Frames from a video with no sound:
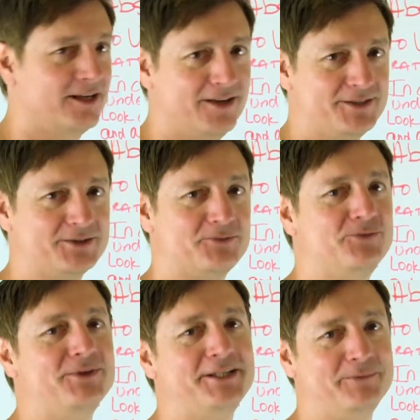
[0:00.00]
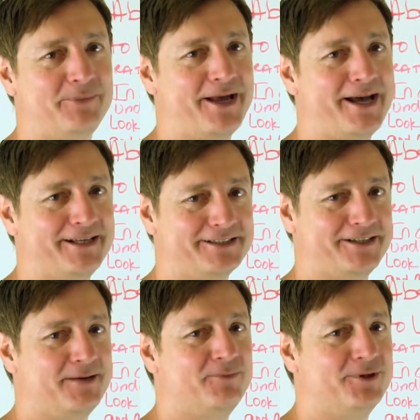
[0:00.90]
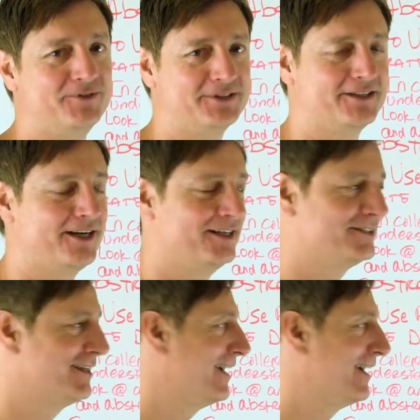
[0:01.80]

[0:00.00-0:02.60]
Now that was a really bad example of a Scottish